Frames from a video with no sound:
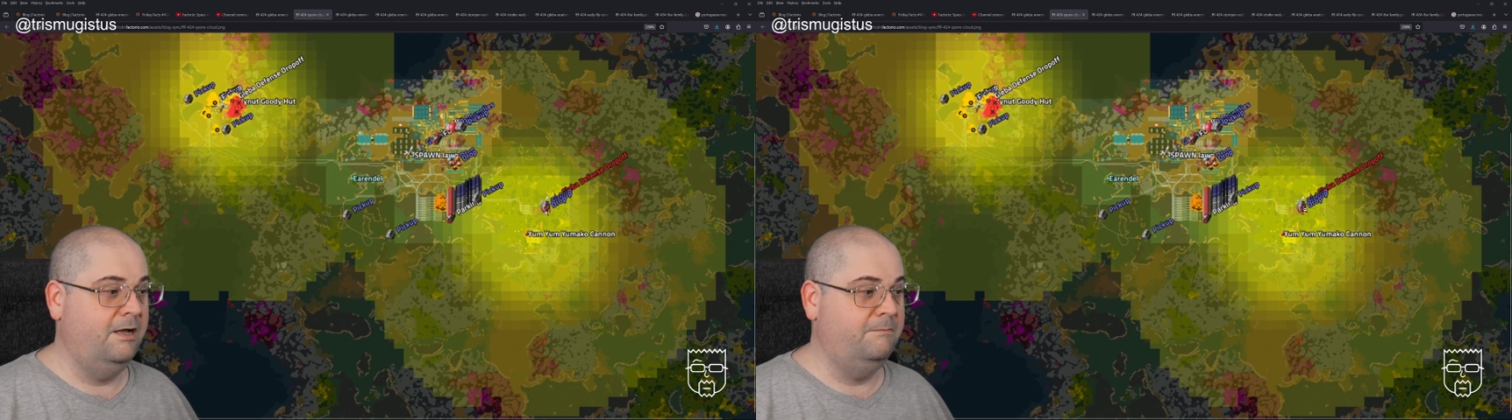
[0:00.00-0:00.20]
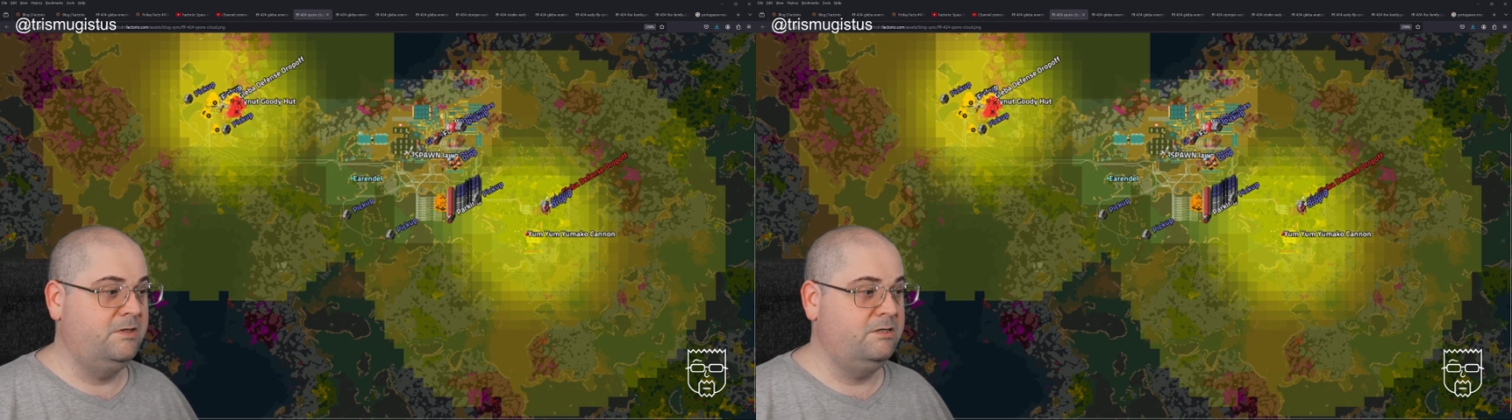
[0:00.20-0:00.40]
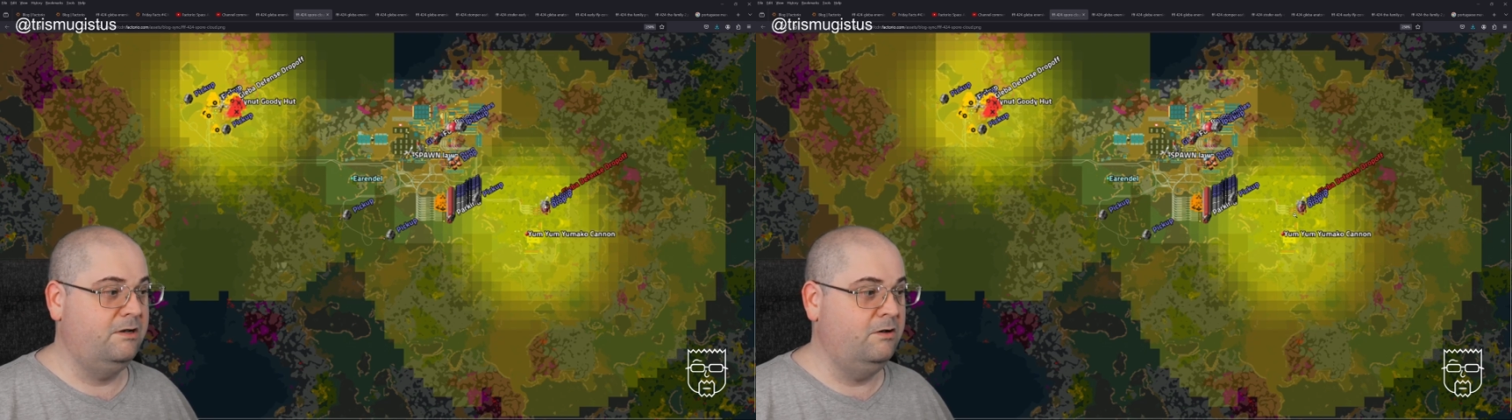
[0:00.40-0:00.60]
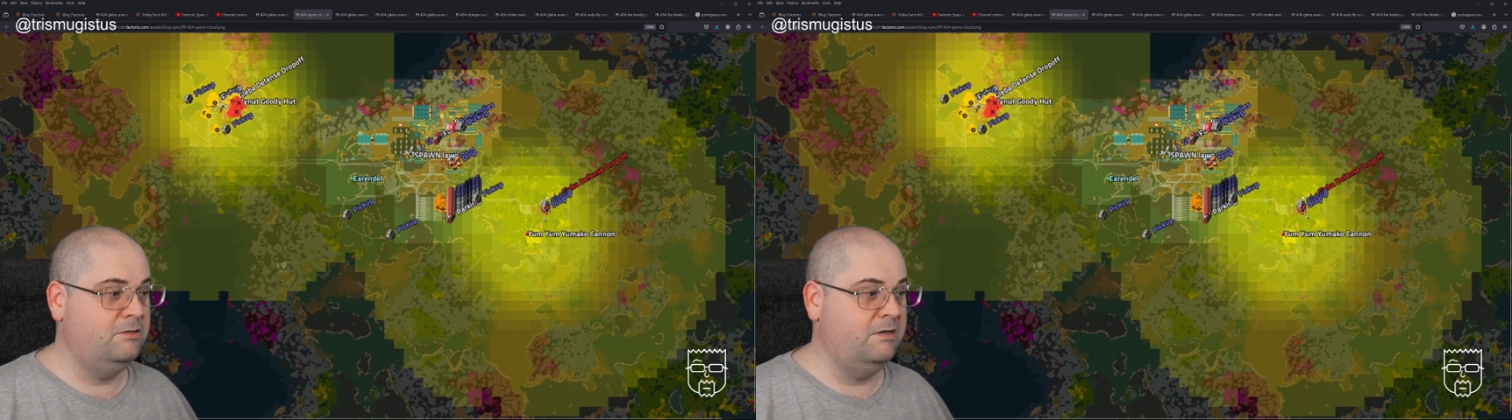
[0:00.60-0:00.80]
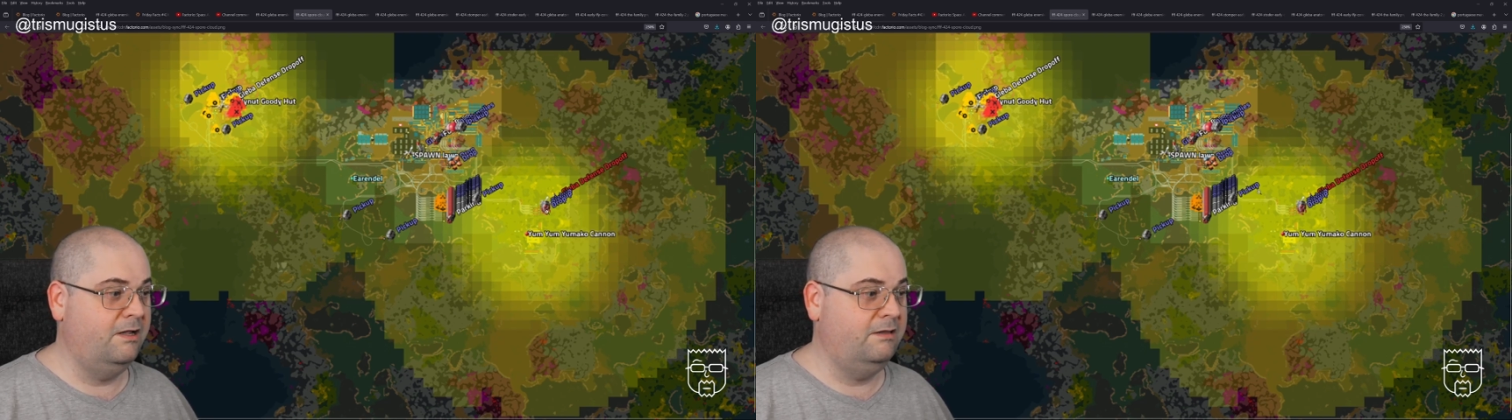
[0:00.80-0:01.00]
So it
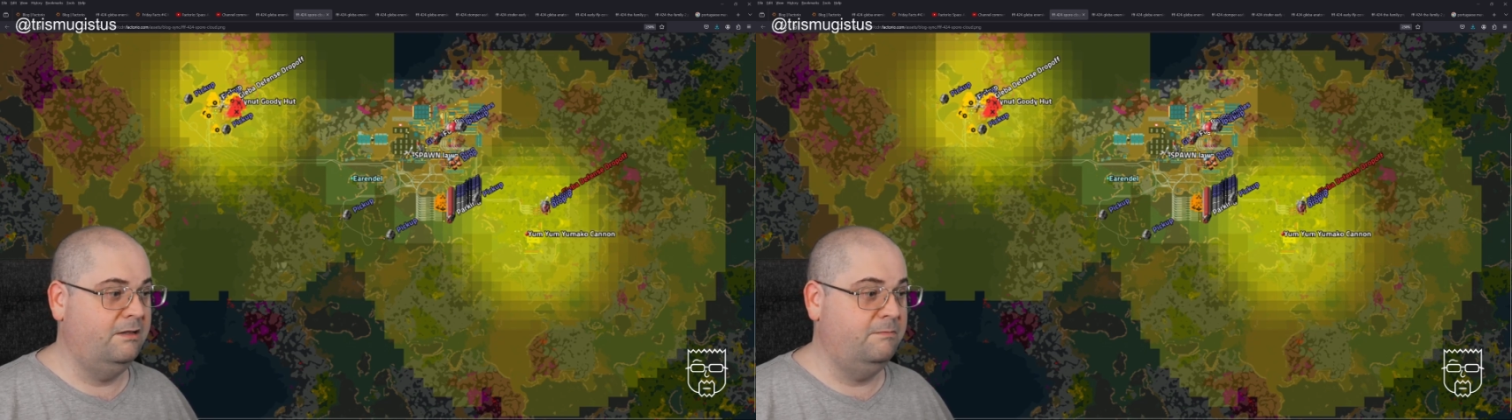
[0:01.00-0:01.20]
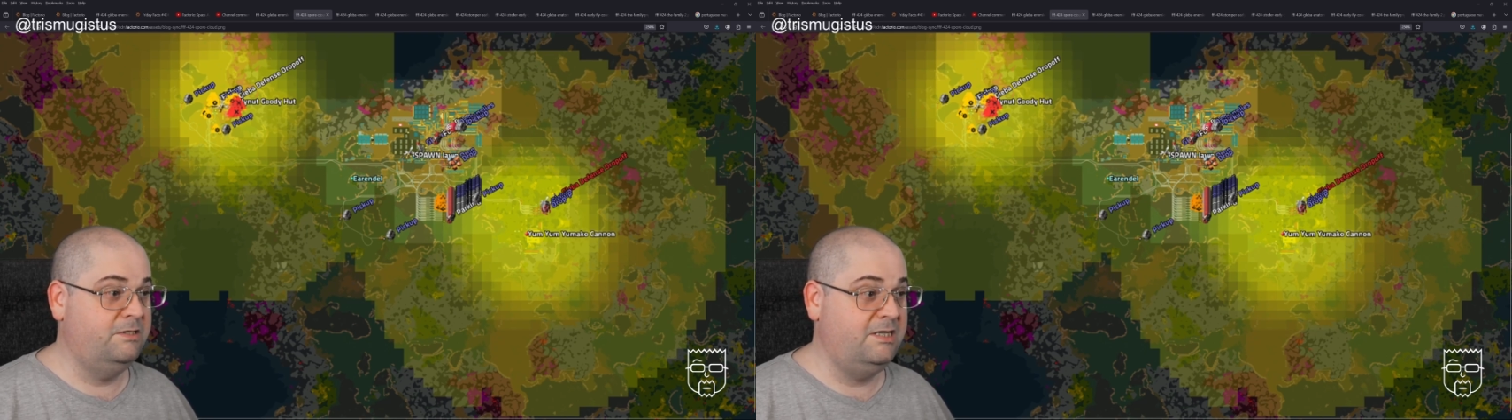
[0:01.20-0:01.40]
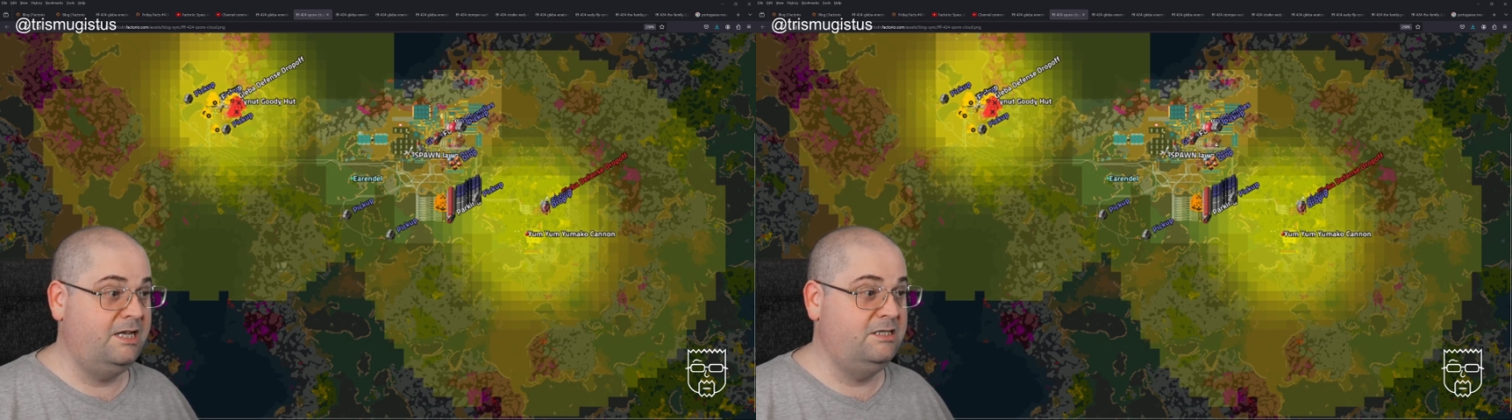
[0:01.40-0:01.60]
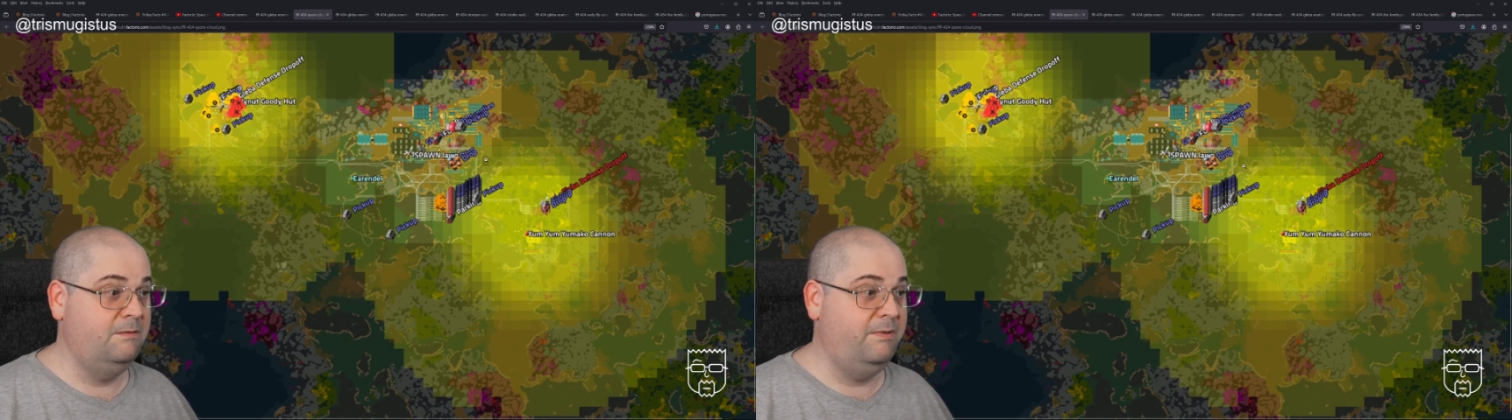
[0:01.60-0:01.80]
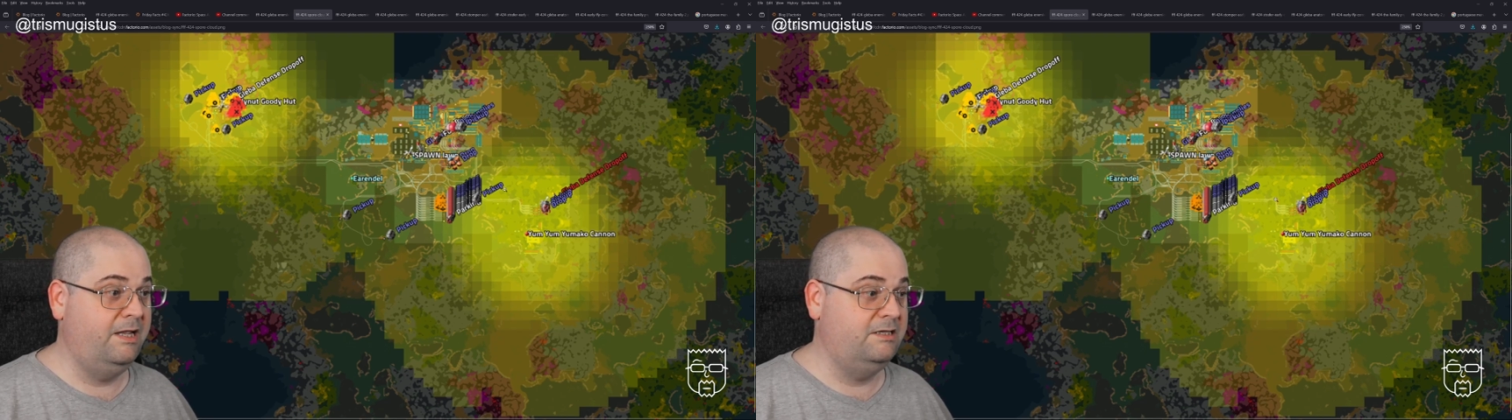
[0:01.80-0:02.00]
looks like the seeds are being